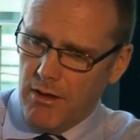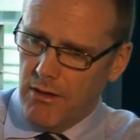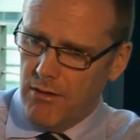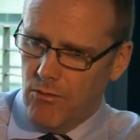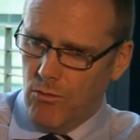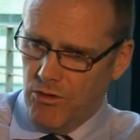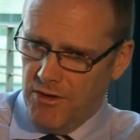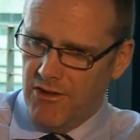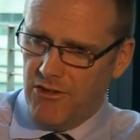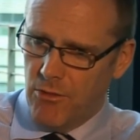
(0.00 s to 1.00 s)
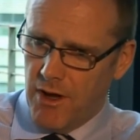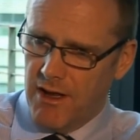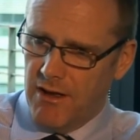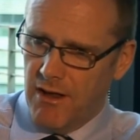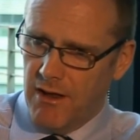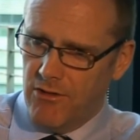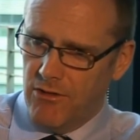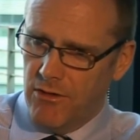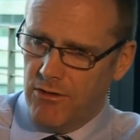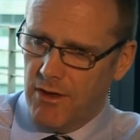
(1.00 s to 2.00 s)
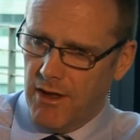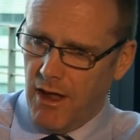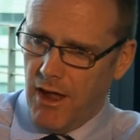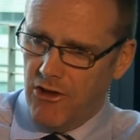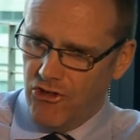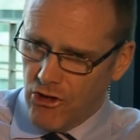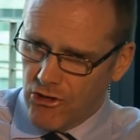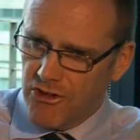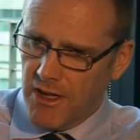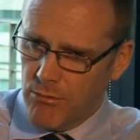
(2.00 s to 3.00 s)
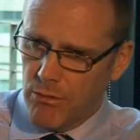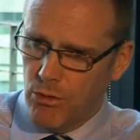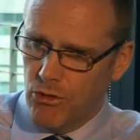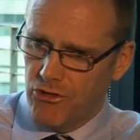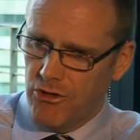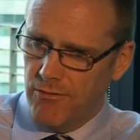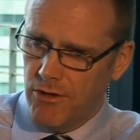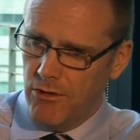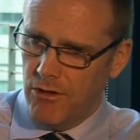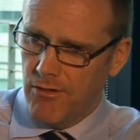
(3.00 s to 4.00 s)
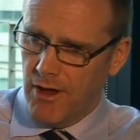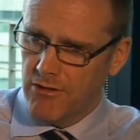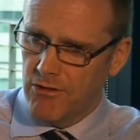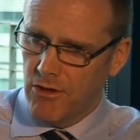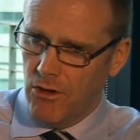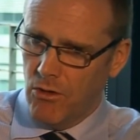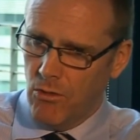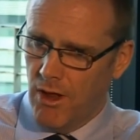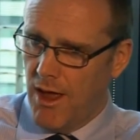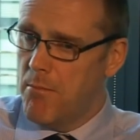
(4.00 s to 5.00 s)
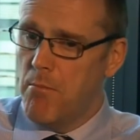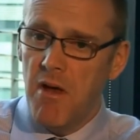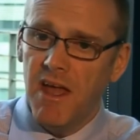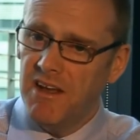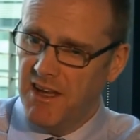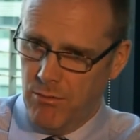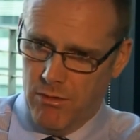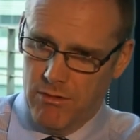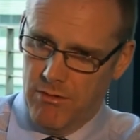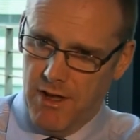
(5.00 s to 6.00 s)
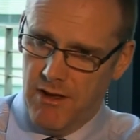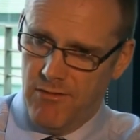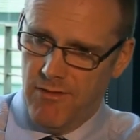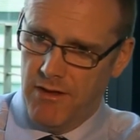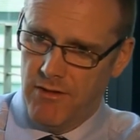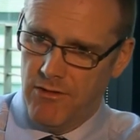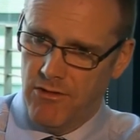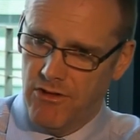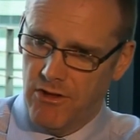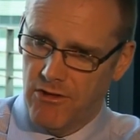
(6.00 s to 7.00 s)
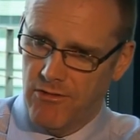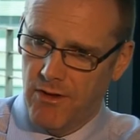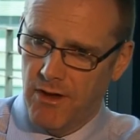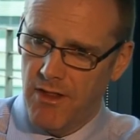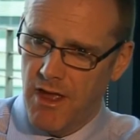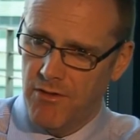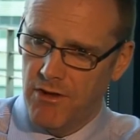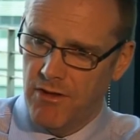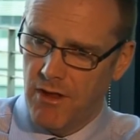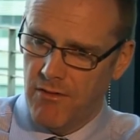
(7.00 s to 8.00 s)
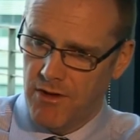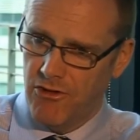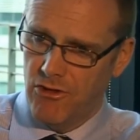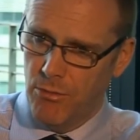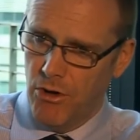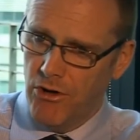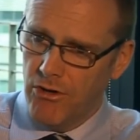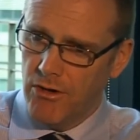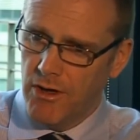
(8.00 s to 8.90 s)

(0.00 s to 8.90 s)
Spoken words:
one needs to recognise that a just and proportionate view of the facts as a whole may enable a defendant to satisfy the evidential burden,